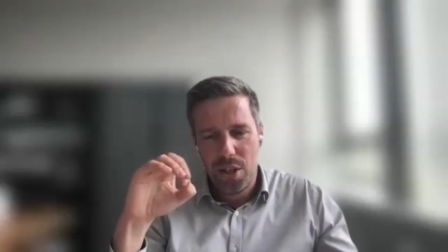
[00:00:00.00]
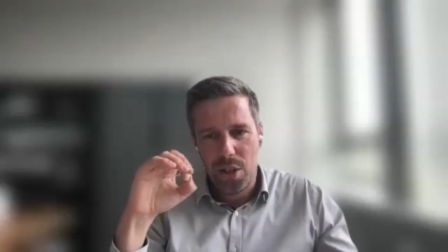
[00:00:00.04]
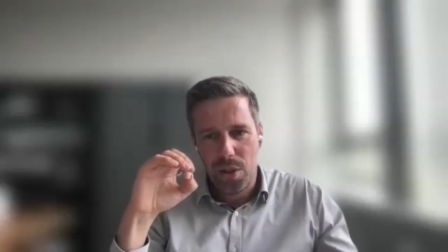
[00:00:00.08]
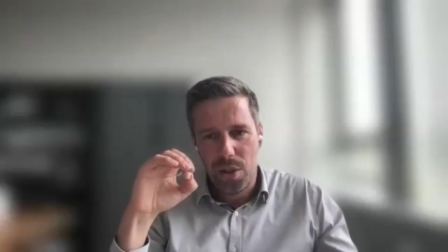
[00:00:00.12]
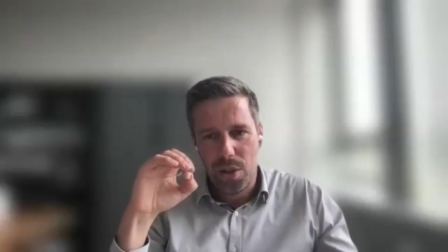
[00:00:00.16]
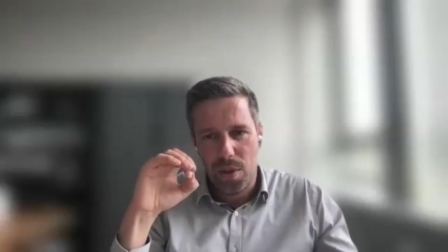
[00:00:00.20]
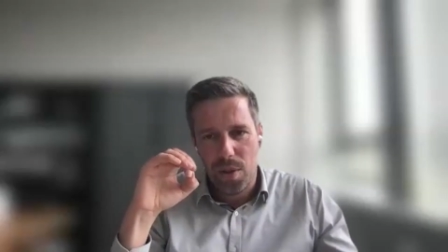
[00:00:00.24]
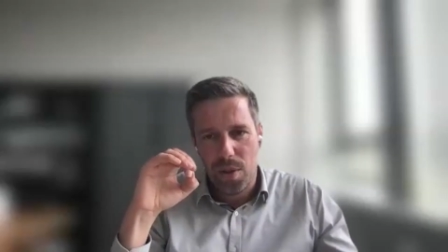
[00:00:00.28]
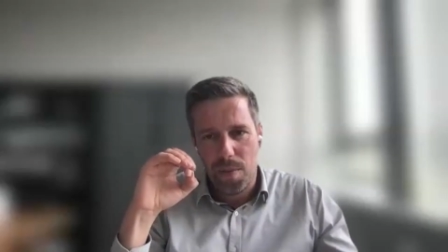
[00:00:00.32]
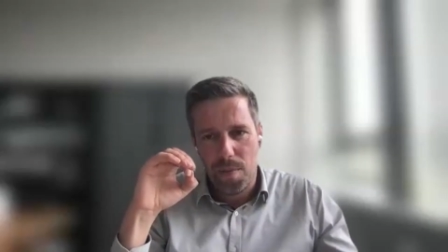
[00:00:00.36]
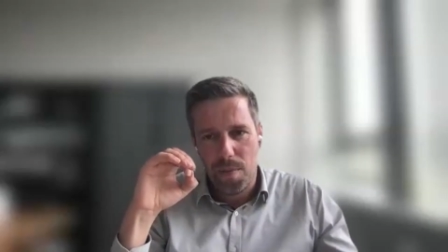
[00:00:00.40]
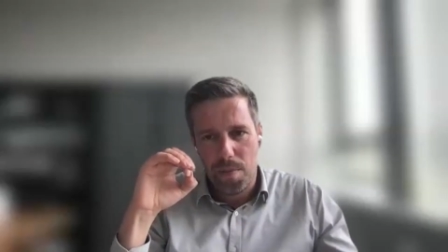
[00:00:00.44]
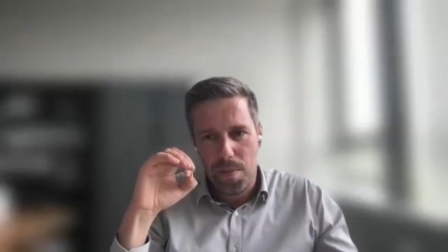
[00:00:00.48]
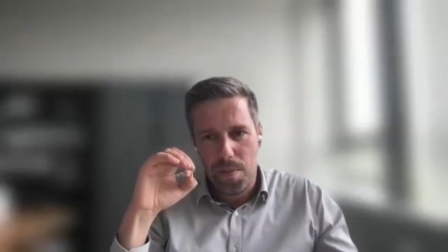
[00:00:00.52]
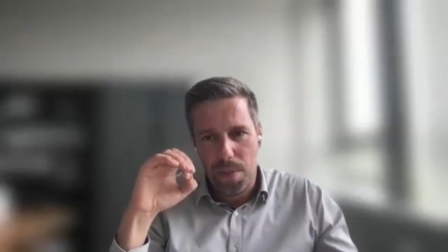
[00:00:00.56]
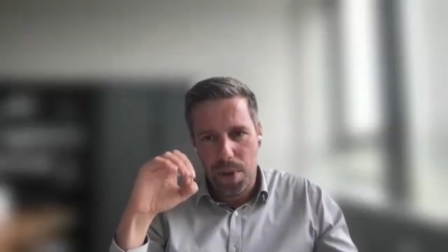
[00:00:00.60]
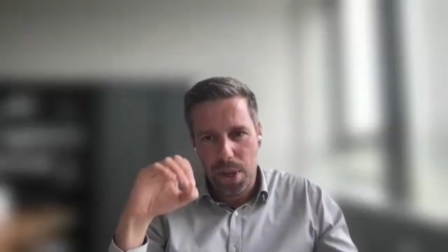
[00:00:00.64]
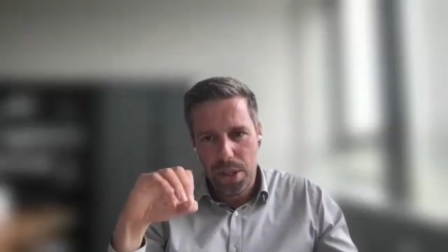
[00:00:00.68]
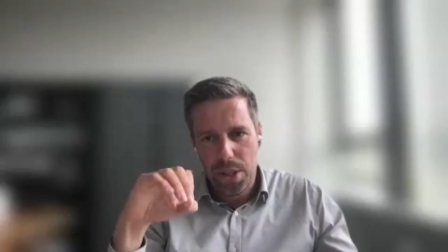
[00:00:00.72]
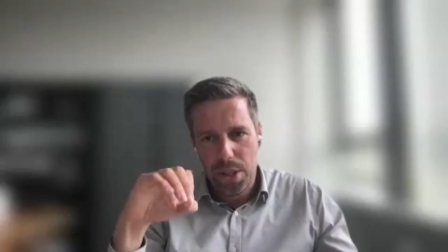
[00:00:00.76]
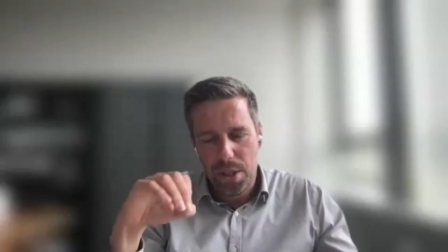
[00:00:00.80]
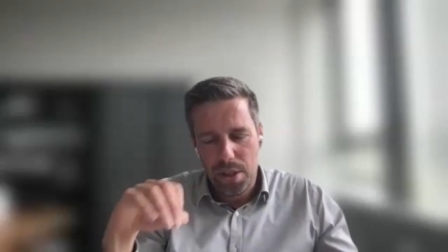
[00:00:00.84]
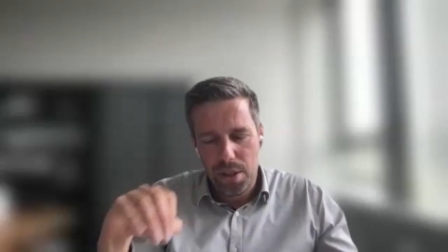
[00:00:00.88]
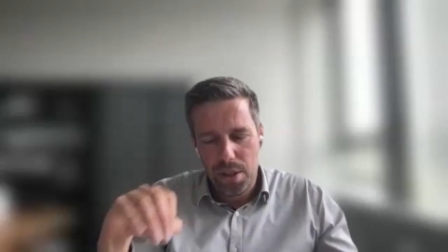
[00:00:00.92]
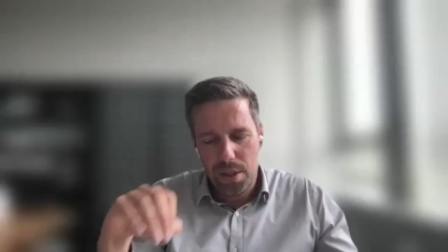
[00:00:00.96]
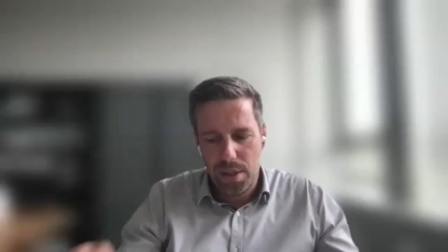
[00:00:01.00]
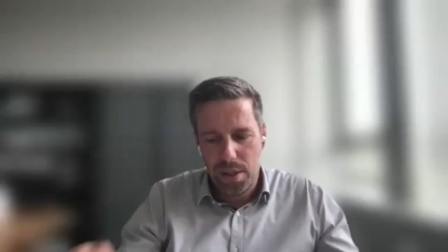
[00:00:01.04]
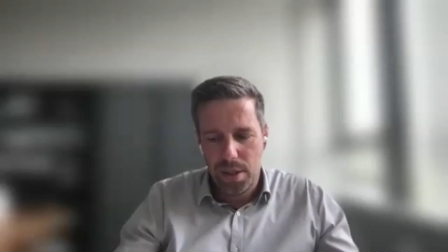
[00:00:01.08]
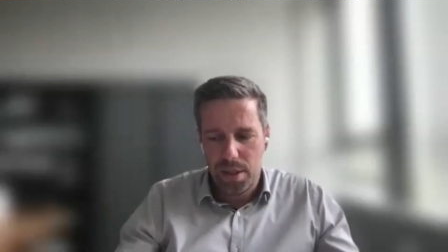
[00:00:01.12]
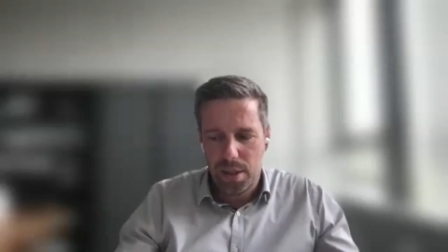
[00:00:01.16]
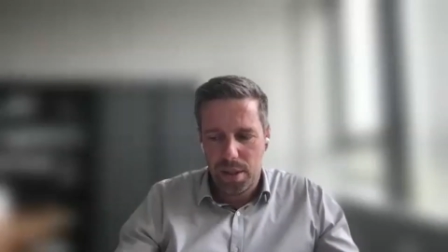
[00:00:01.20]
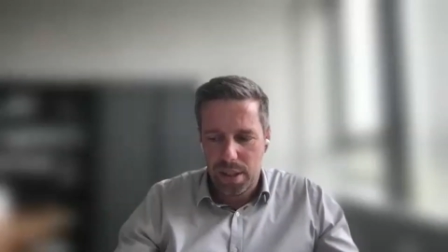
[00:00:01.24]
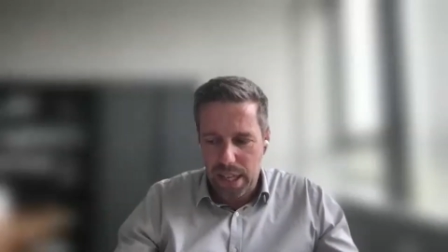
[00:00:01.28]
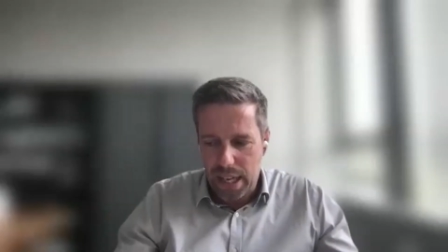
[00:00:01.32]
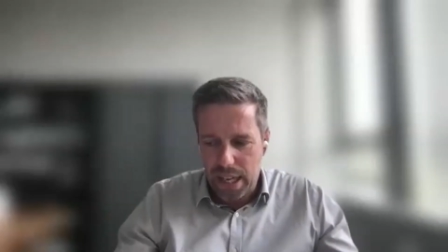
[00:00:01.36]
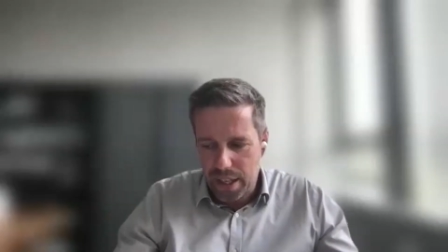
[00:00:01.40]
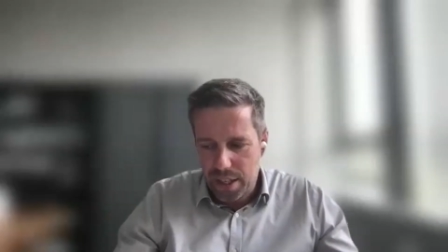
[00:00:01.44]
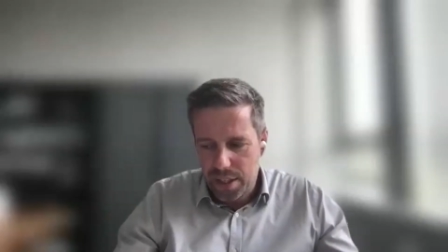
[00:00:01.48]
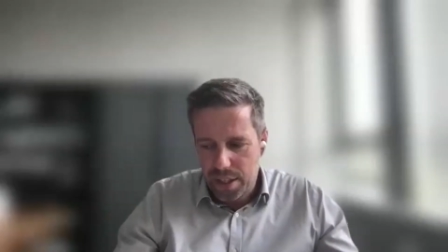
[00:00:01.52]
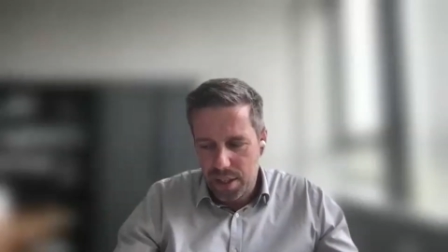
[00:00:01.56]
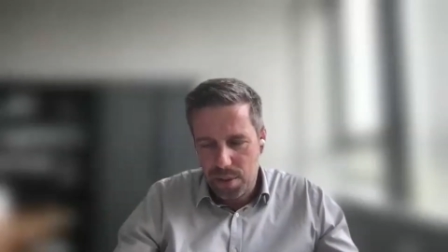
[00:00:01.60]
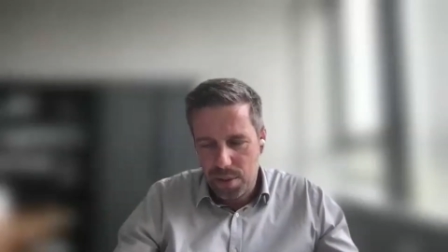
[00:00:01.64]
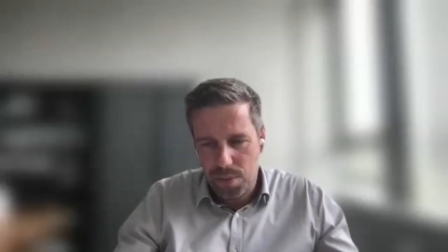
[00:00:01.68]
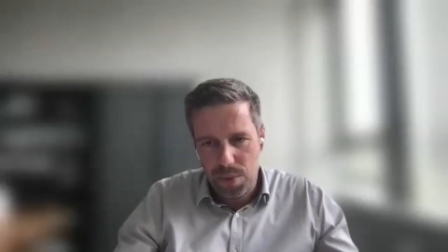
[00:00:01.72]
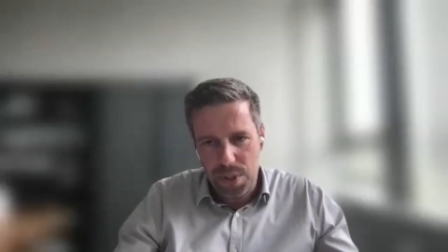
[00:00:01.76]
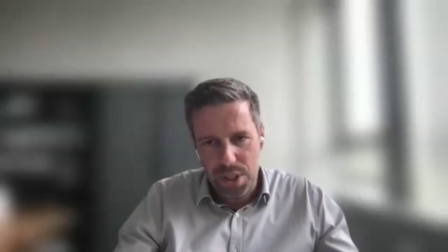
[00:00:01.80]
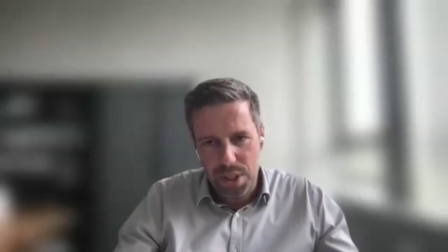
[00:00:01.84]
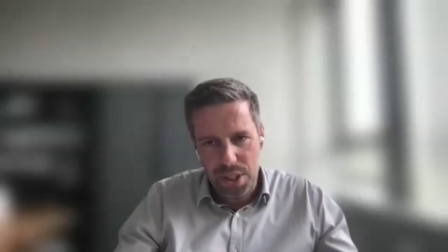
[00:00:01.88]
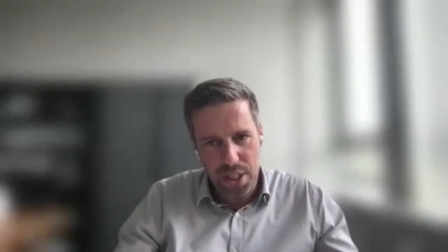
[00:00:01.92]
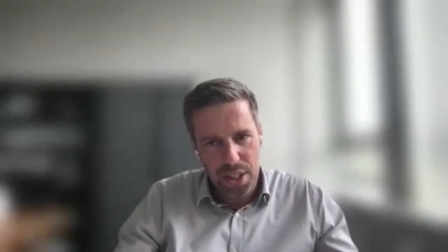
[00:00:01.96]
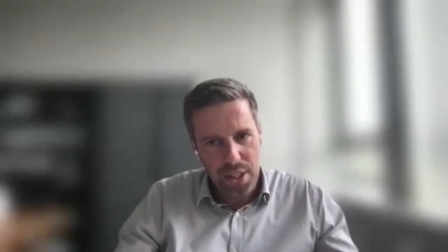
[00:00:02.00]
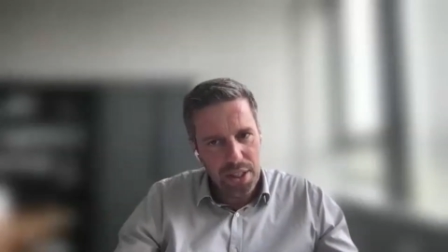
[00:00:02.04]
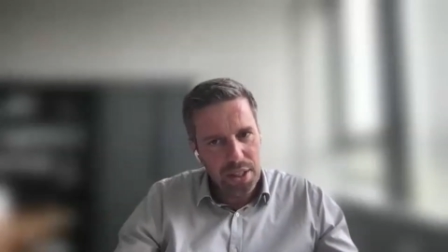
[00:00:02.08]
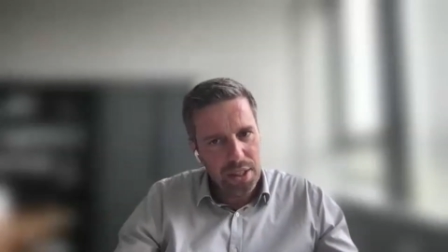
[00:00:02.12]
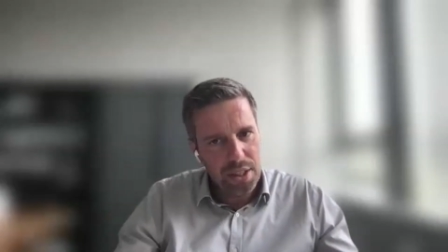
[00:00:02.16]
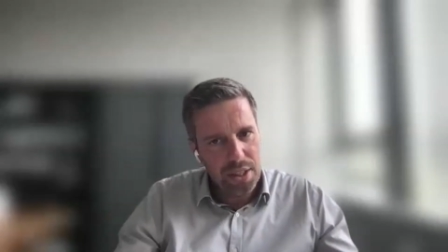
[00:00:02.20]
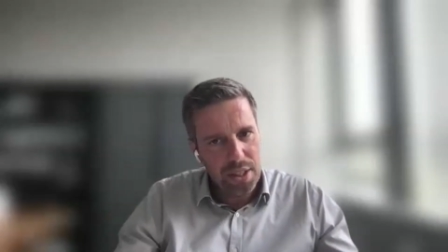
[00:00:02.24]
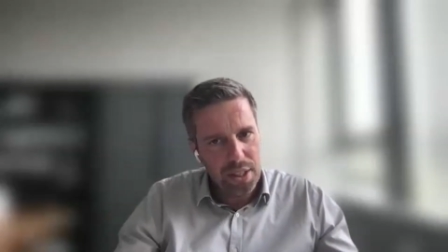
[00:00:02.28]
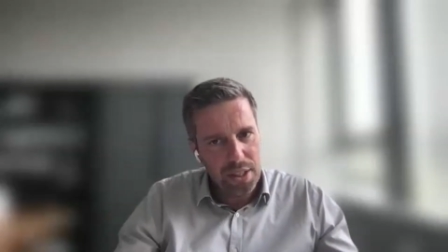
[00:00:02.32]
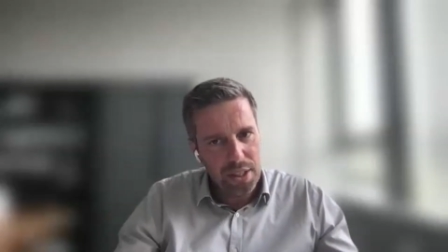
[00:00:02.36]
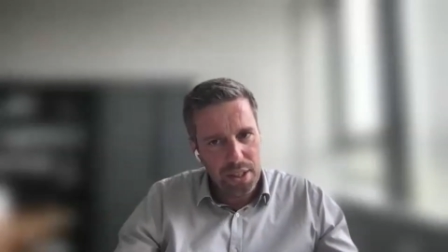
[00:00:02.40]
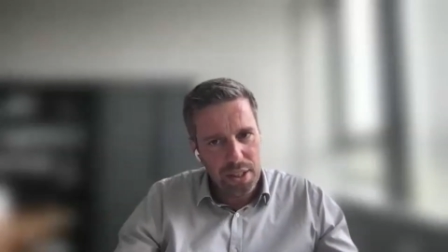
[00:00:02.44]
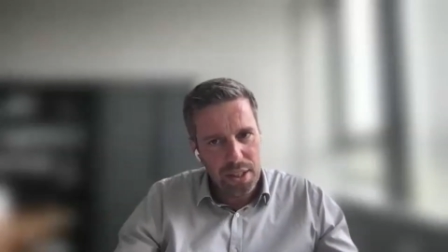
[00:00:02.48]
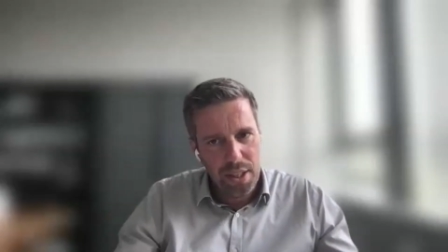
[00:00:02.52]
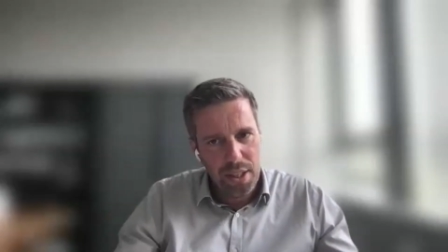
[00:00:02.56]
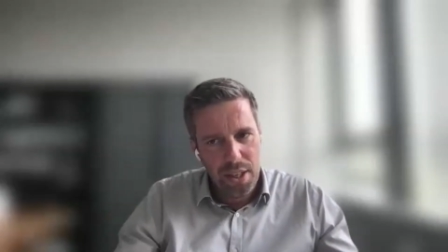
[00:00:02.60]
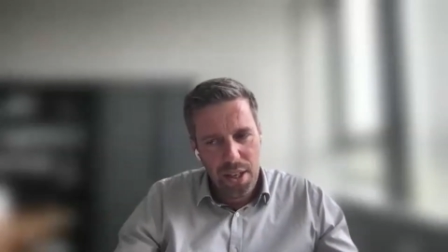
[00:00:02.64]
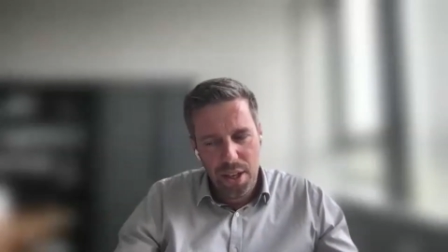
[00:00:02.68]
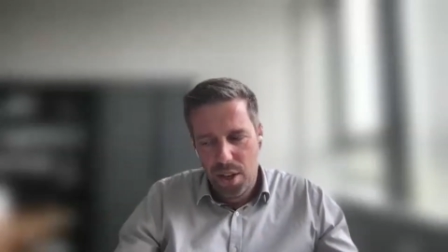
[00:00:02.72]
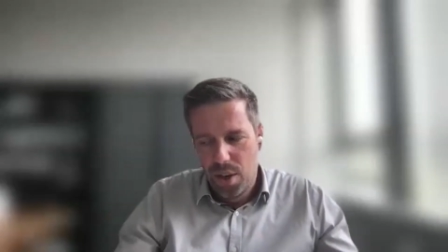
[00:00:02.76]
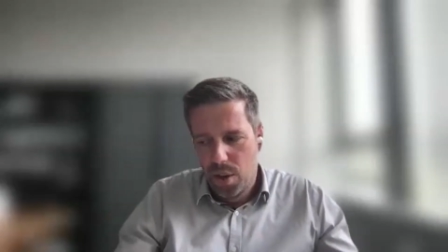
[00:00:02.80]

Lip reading: the muscle glycogen resynthesis